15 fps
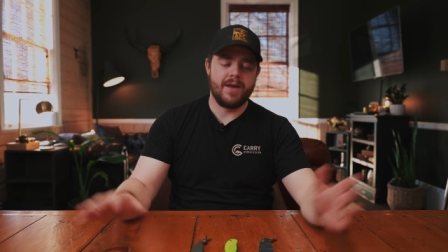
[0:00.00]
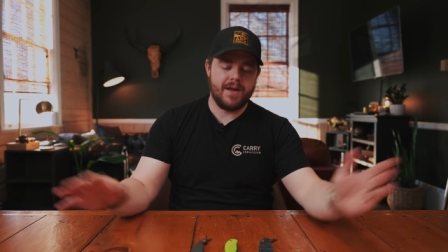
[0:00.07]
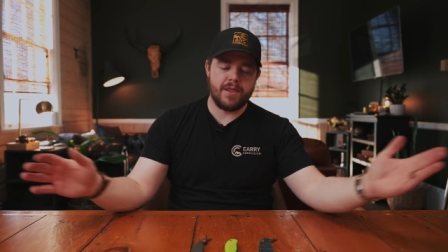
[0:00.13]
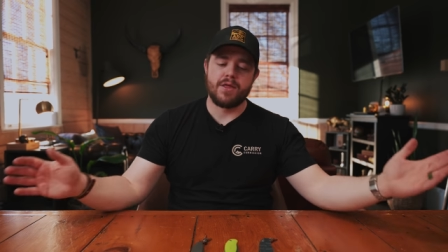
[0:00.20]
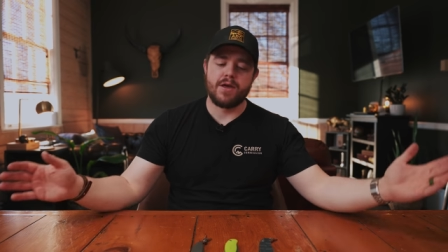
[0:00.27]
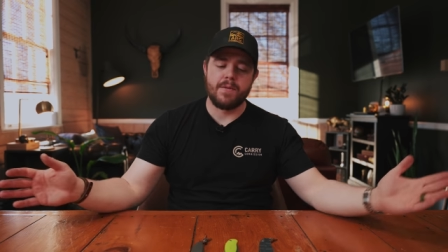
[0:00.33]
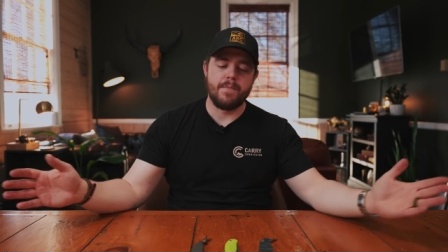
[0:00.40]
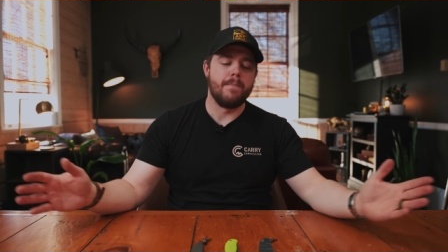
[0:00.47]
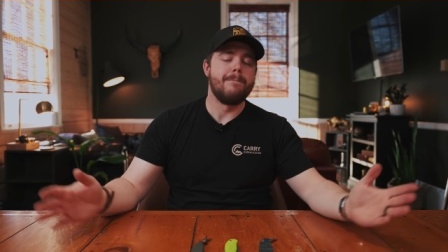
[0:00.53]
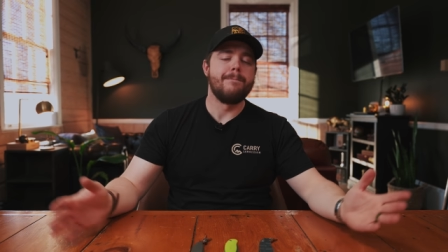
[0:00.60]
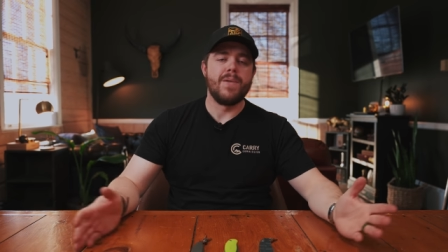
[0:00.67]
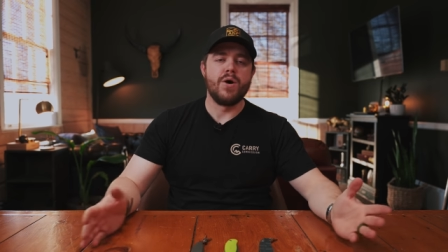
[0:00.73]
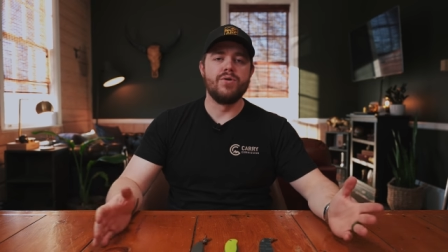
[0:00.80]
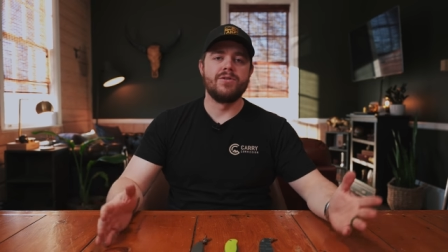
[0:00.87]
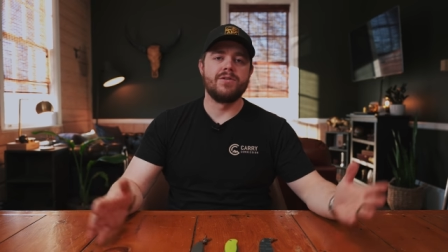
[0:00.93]
And I think
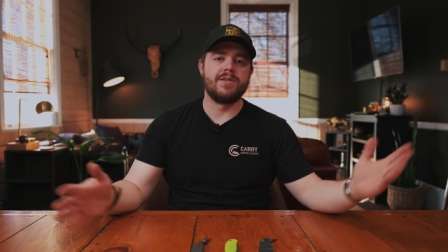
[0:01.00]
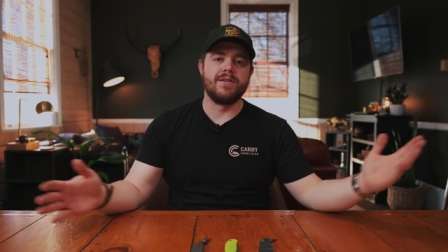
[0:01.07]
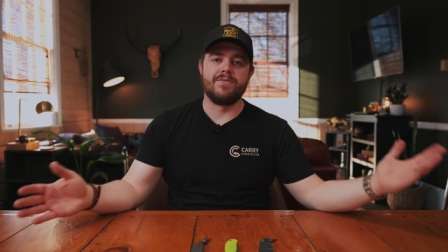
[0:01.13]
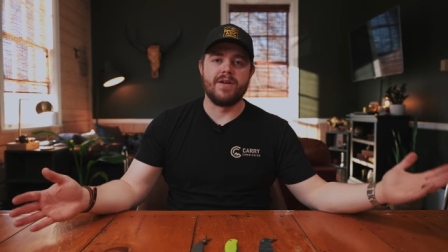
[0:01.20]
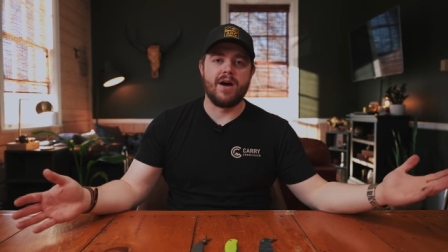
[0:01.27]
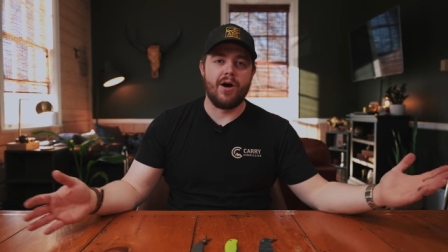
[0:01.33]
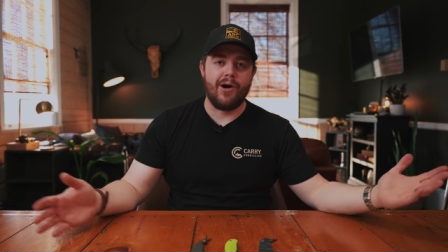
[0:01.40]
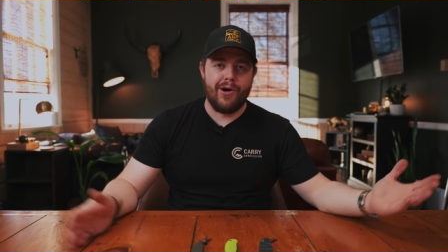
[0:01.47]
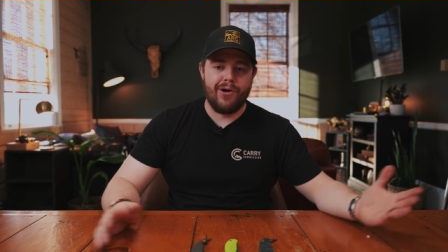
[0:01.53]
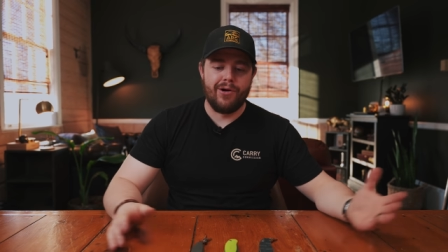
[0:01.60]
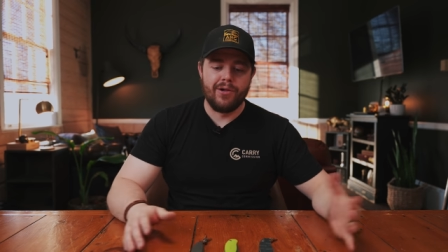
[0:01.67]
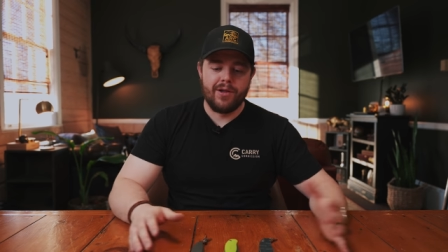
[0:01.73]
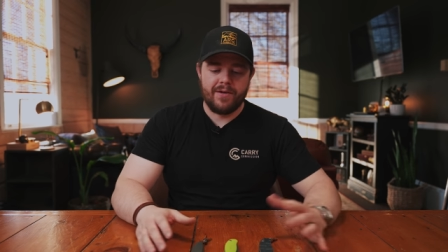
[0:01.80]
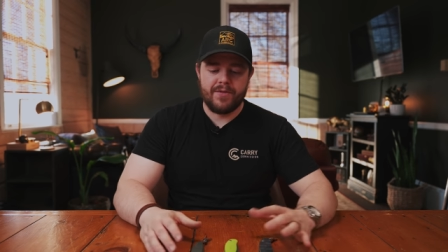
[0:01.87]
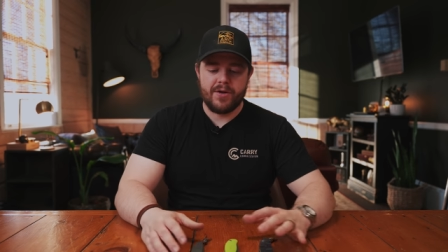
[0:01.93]
most, if not
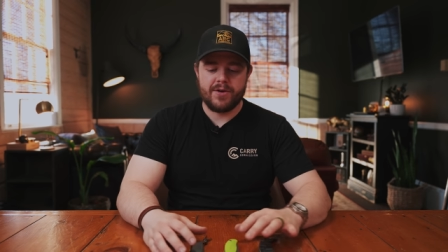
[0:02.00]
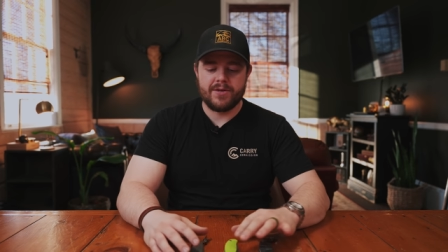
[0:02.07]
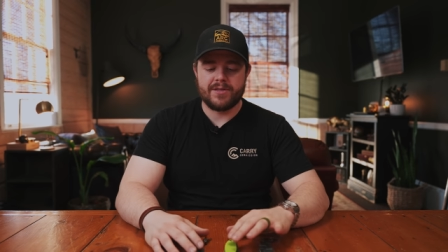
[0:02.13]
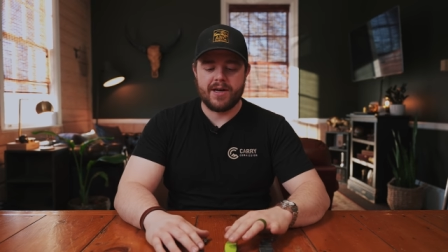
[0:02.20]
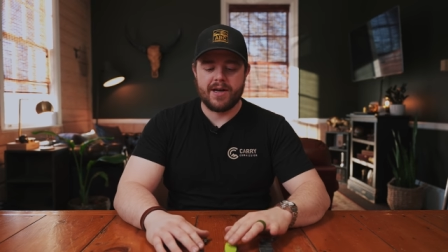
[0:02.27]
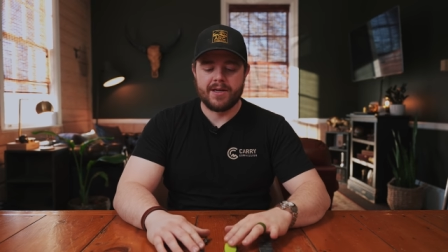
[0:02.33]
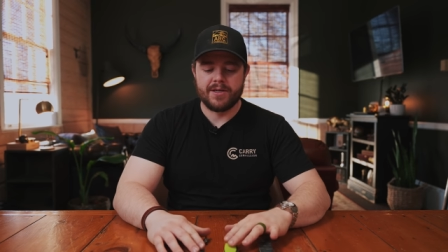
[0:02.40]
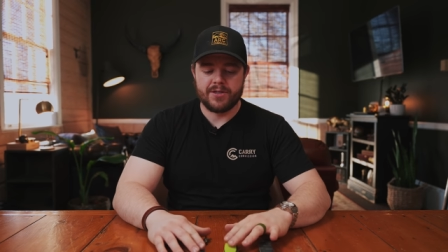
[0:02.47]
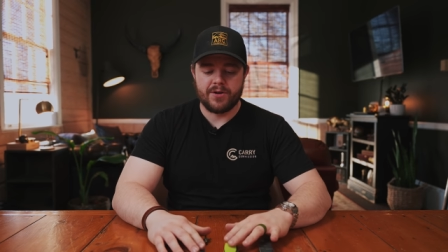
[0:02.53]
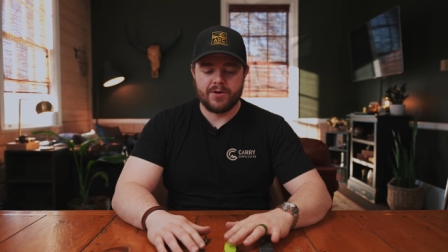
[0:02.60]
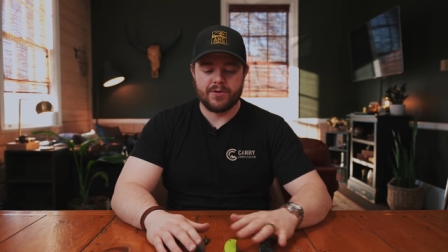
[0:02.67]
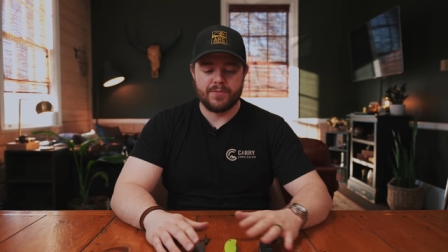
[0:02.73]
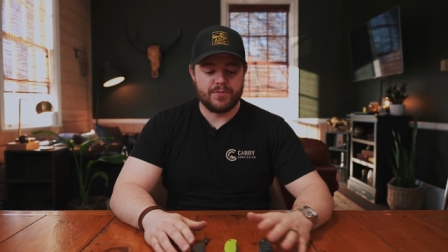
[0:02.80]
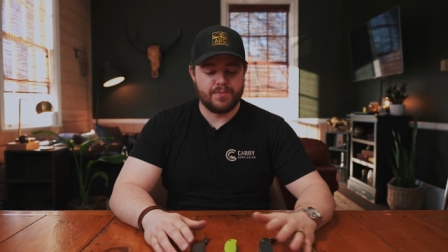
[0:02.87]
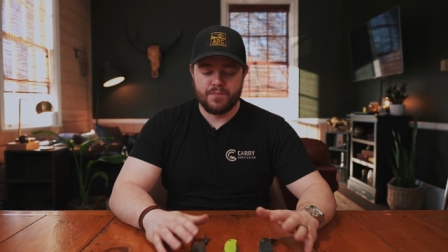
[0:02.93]
all, of their designs
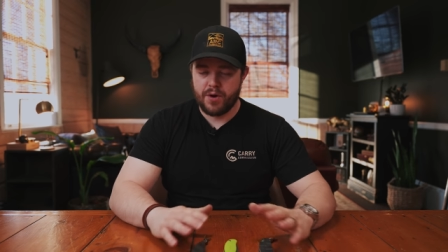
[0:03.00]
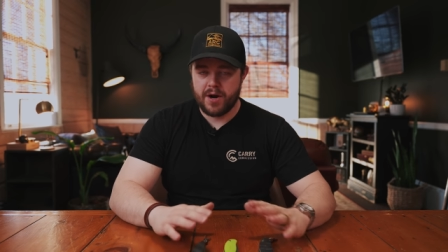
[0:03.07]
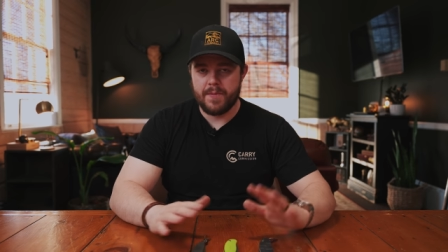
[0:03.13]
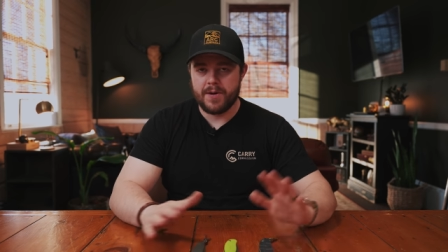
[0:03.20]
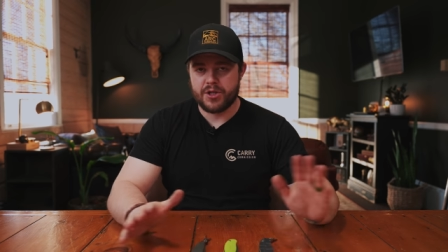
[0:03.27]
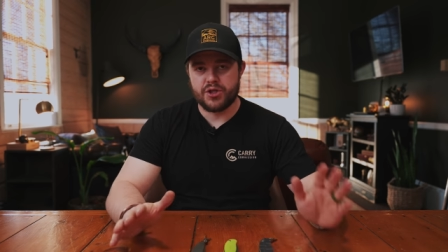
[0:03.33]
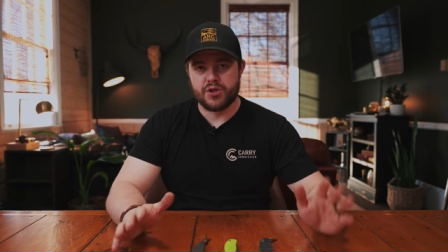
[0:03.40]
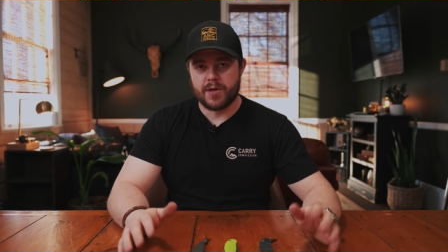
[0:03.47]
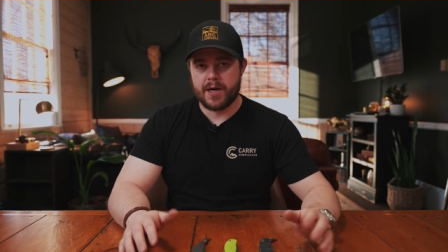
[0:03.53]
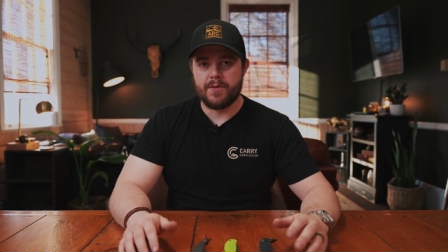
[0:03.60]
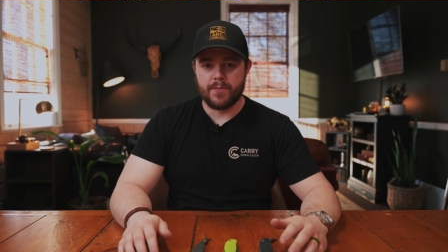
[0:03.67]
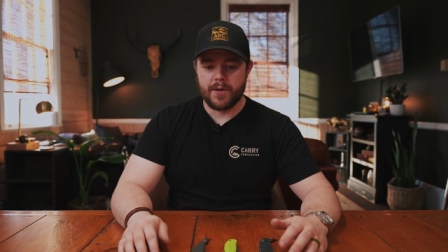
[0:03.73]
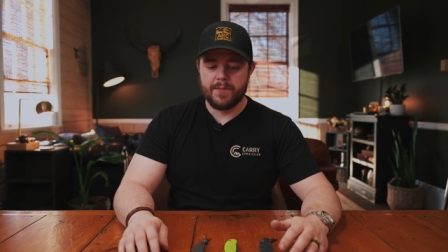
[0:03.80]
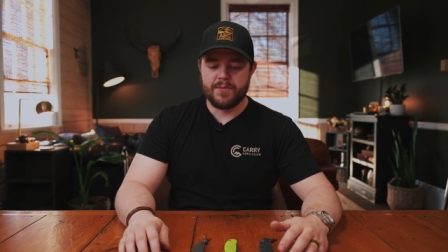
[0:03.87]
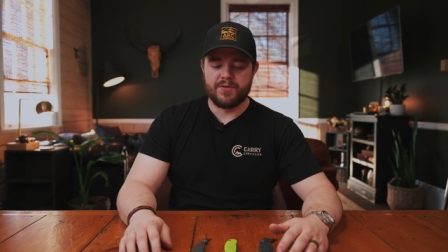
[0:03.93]
are pretty much straight
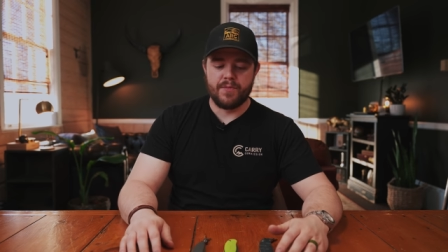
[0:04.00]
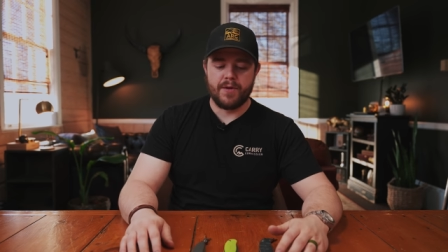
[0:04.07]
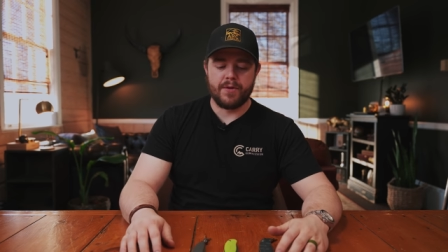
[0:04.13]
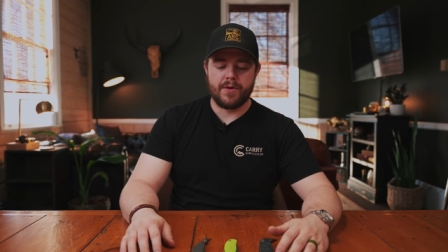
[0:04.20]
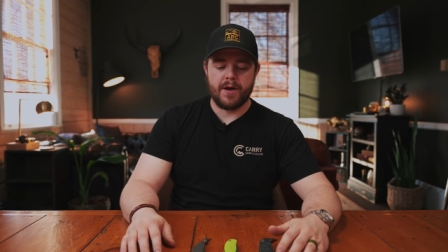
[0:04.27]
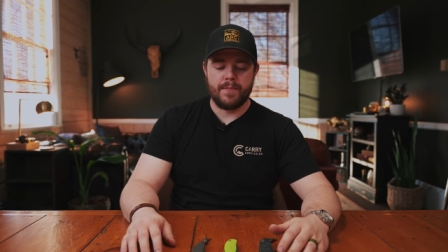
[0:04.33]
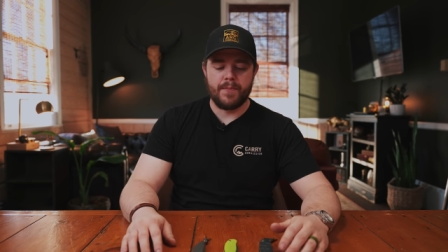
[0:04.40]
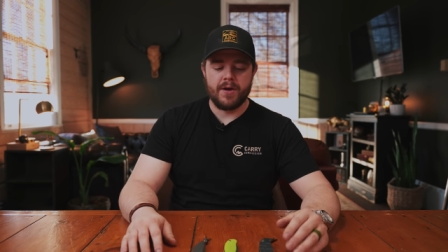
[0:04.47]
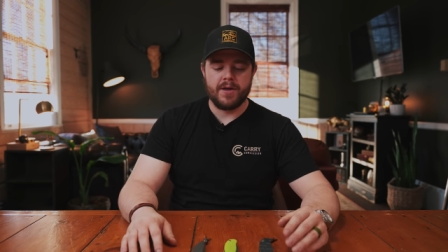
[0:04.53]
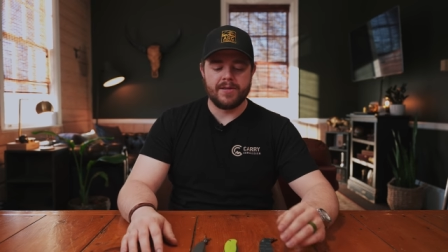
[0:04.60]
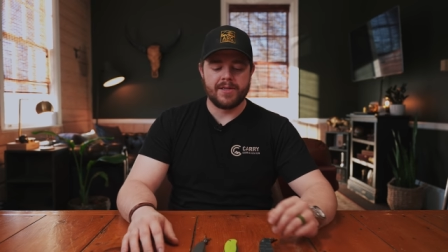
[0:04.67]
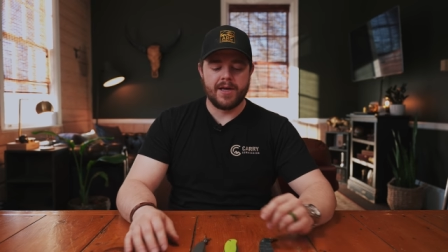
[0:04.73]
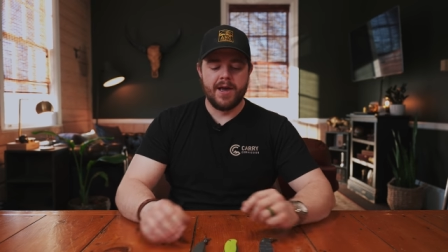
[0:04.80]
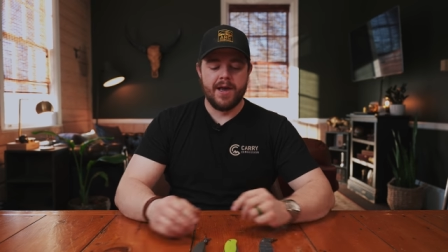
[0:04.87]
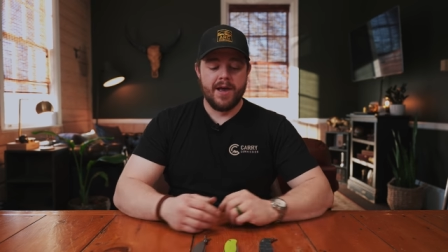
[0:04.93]
rips from other companies,